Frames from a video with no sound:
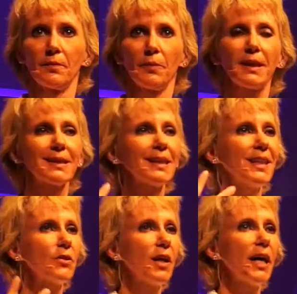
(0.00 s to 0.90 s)
Because that's
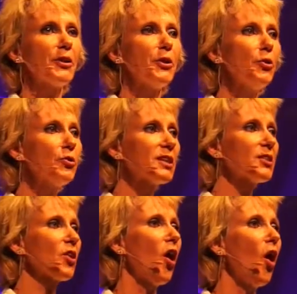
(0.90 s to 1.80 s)
how God
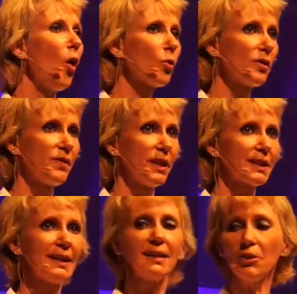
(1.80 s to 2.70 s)
uses all of
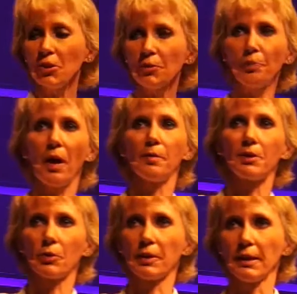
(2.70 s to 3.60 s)
us. It isn't just Bobbye
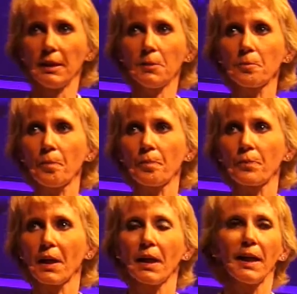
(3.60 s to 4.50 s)
and Tonilee.
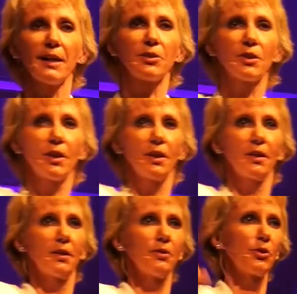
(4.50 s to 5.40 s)
It's
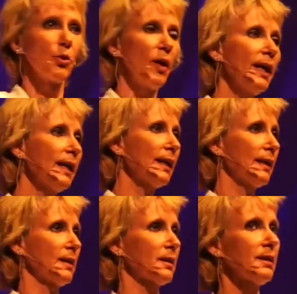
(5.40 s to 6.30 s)

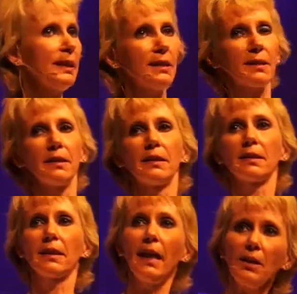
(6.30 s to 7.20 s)
Joanne, it's Lisa,
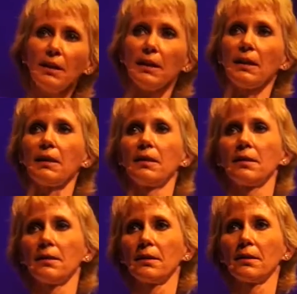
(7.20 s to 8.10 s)
it's Kelly,
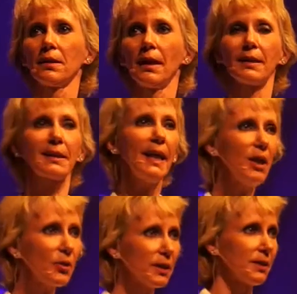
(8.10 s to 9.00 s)
it's
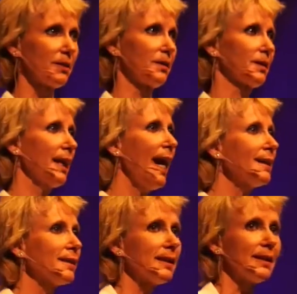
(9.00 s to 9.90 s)
Karen, it's
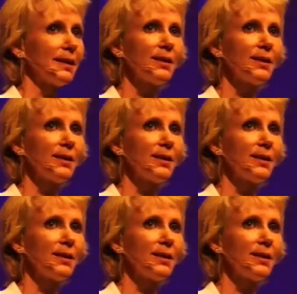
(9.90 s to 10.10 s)
Kathy.